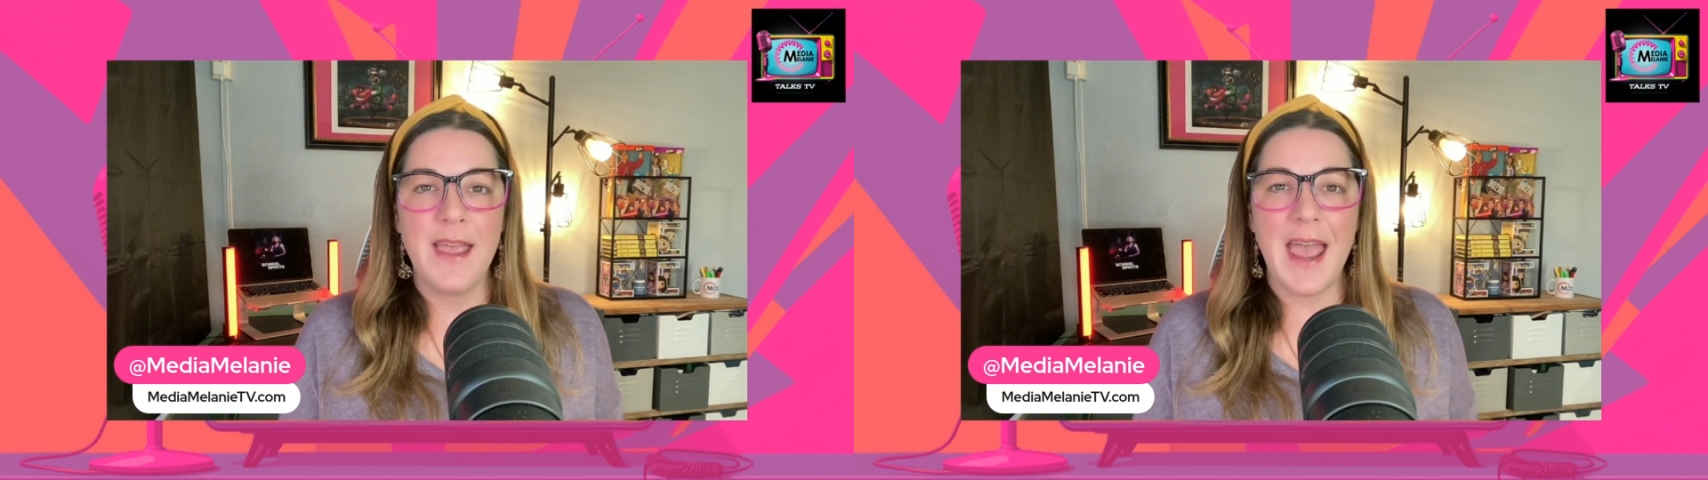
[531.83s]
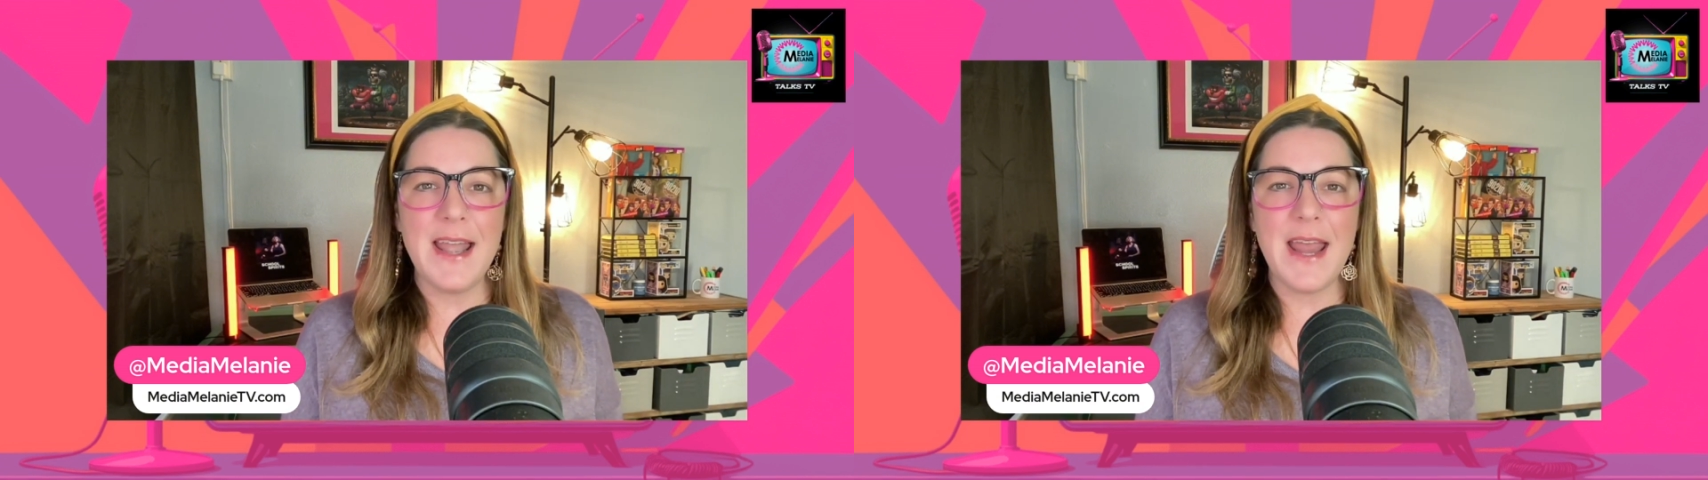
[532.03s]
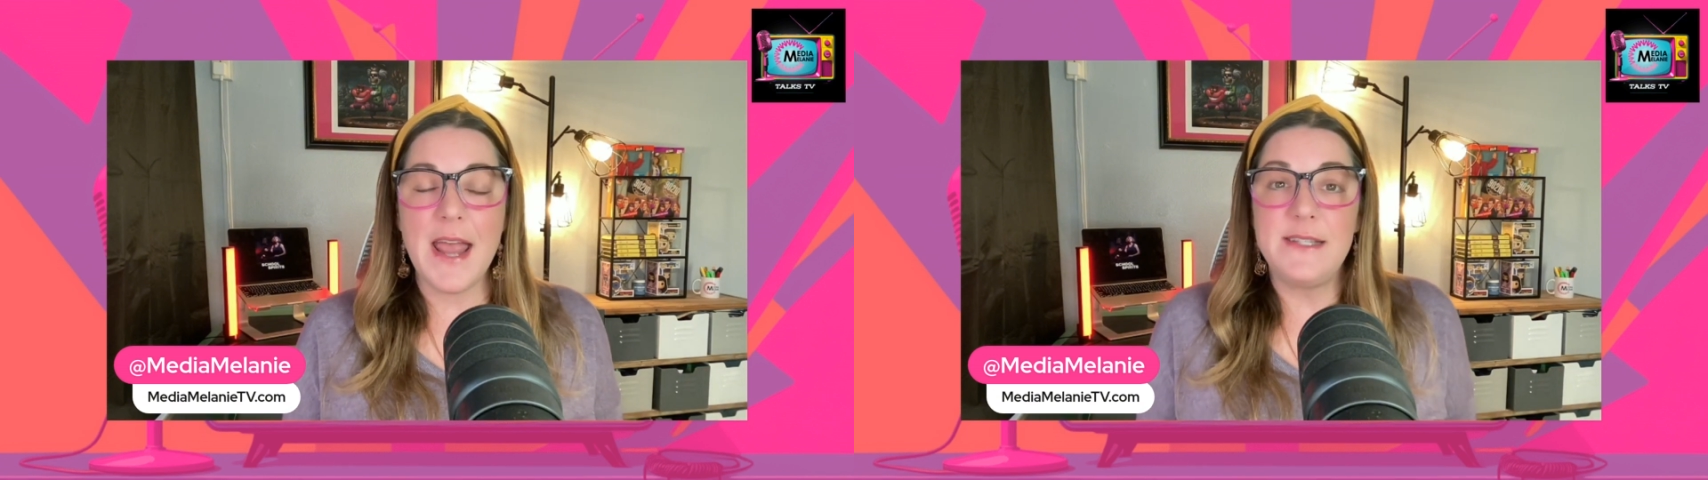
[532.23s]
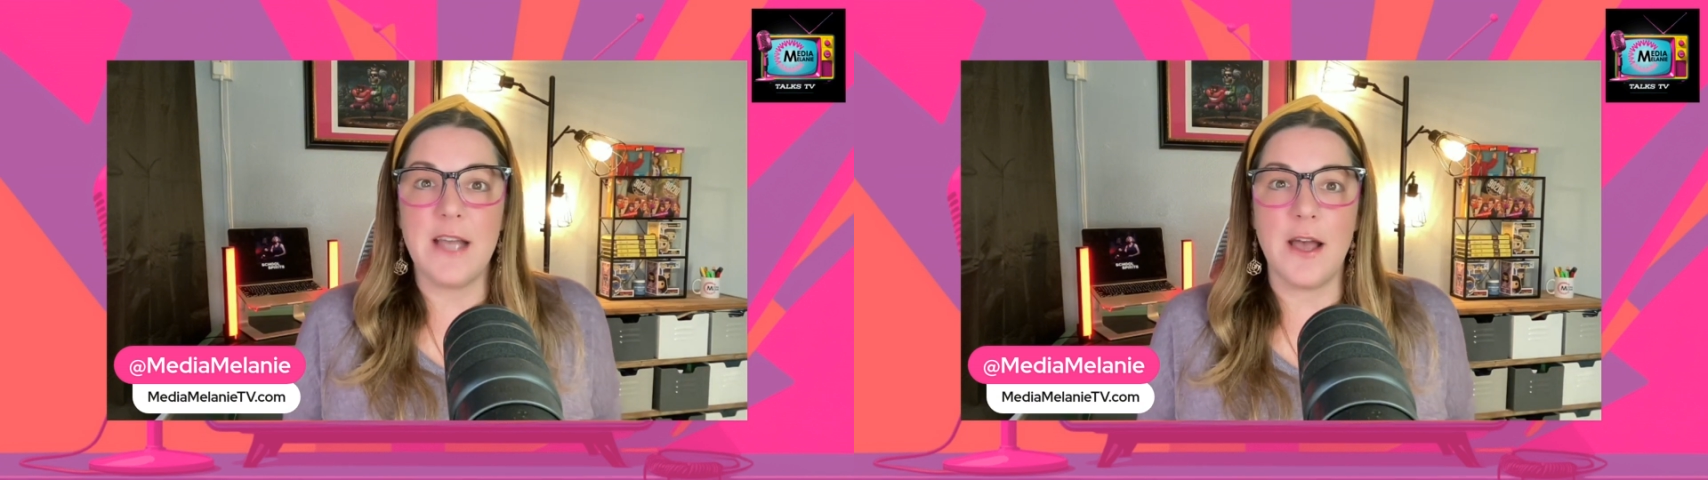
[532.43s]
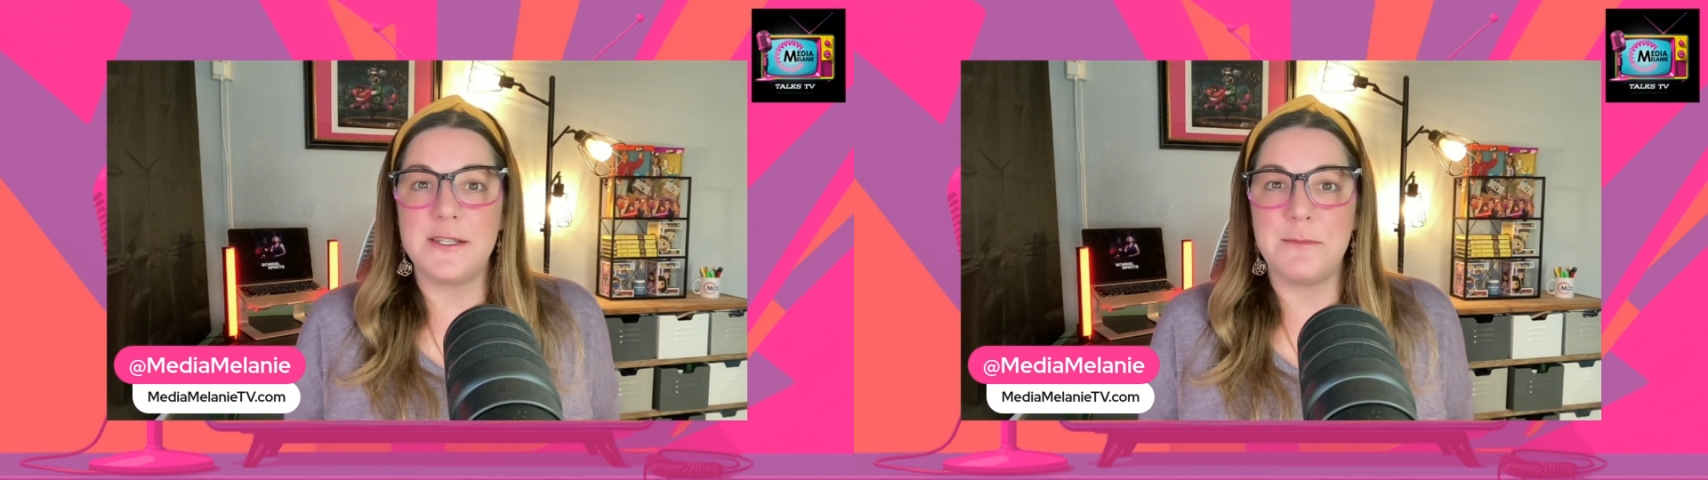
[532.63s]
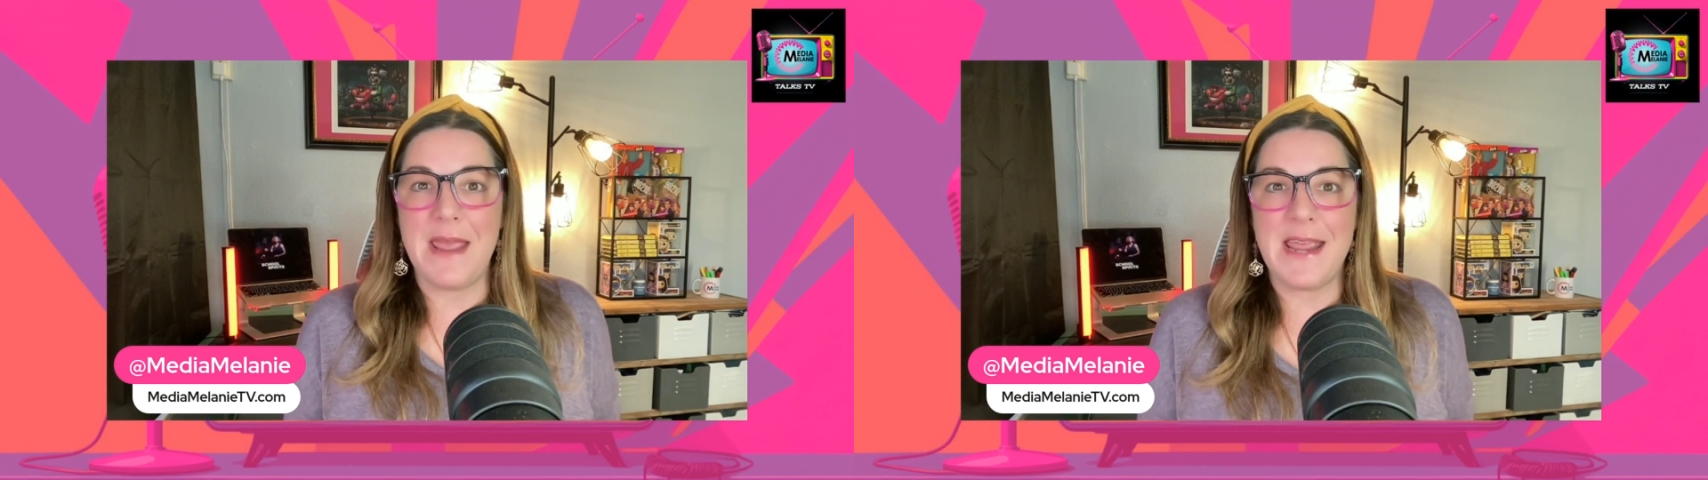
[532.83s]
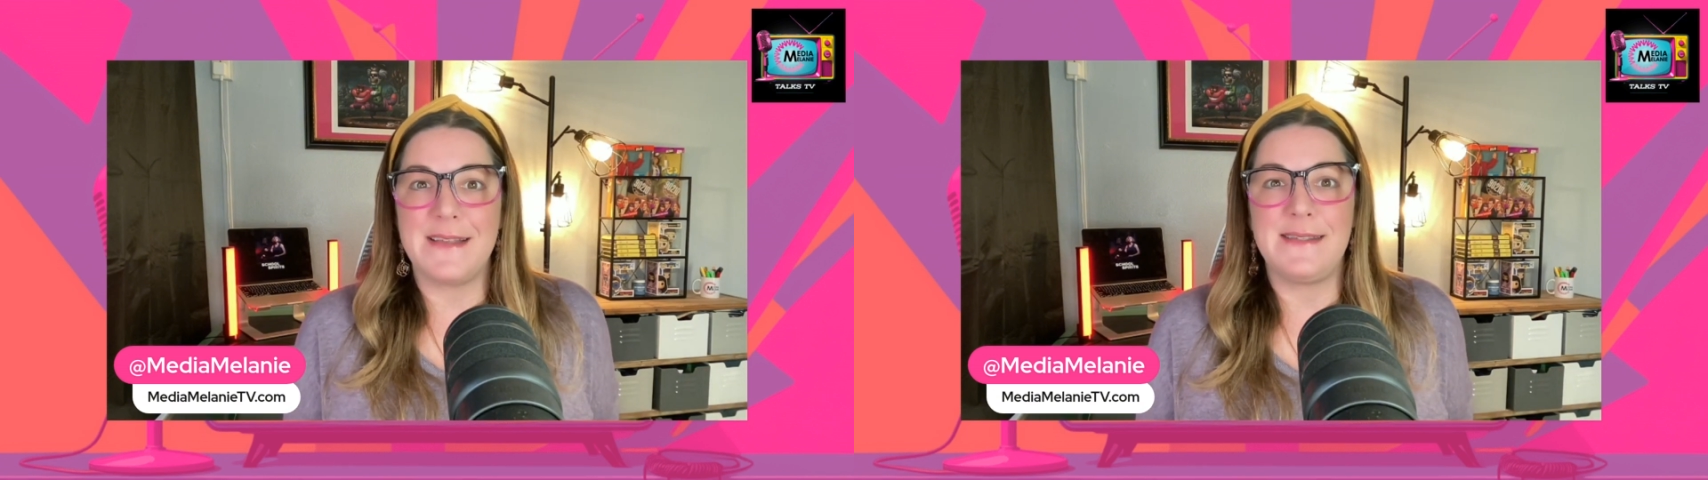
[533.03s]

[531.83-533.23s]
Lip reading: And it does make